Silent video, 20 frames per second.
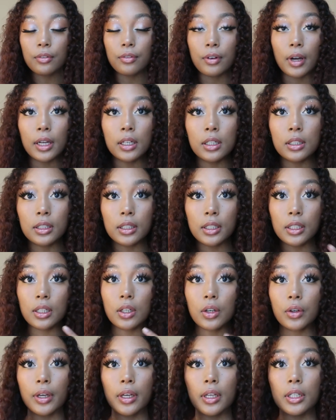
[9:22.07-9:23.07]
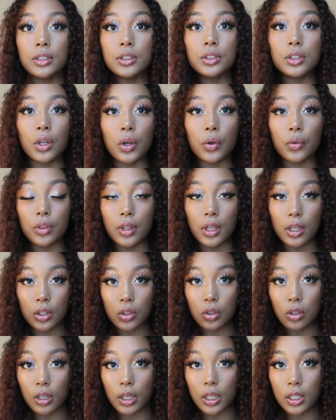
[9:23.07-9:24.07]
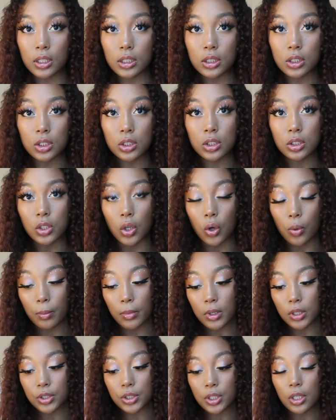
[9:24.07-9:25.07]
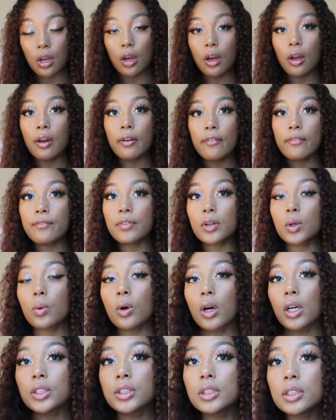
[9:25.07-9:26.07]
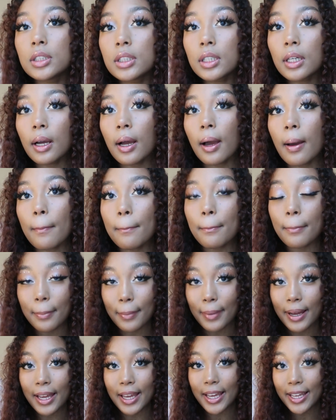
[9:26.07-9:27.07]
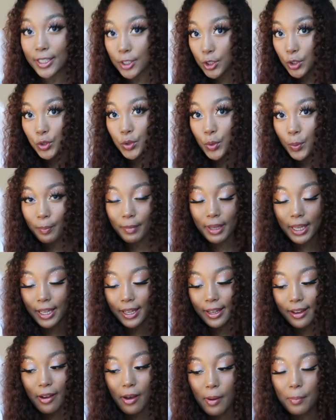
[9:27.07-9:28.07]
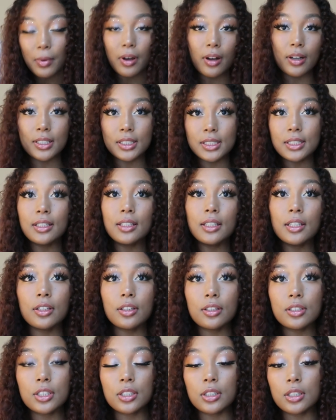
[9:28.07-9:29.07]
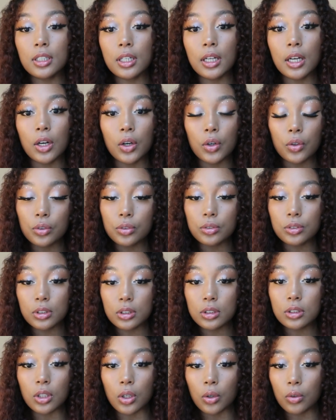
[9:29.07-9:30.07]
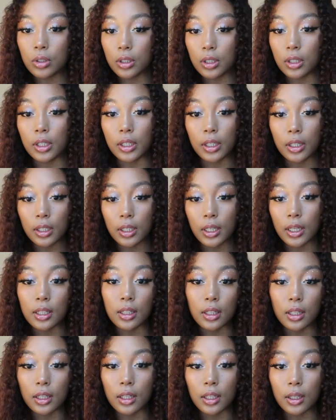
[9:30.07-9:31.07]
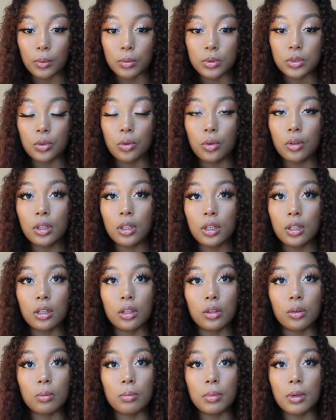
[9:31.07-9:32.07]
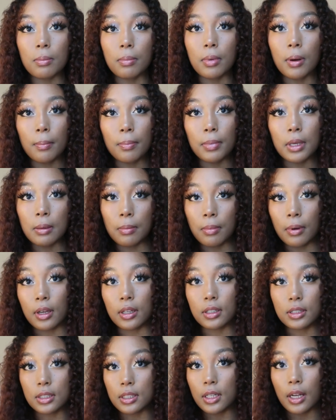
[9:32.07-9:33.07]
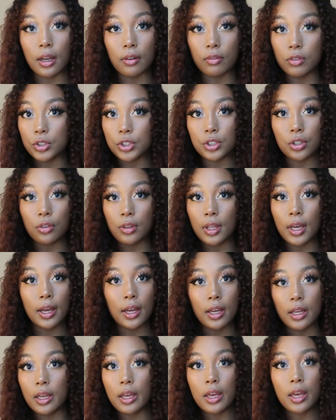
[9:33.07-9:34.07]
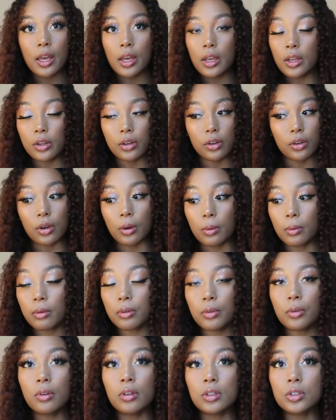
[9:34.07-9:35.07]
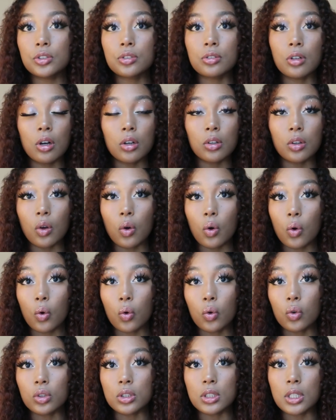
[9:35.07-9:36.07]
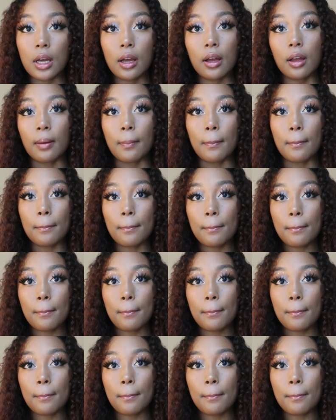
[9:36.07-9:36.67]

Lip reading: Finally, okay, so thank you guys so much for watching my angel makeup. Honestly, I think it turned out so good, and it was going a little bit bumpy, but did I ever show that? No, we were going strong the whole time.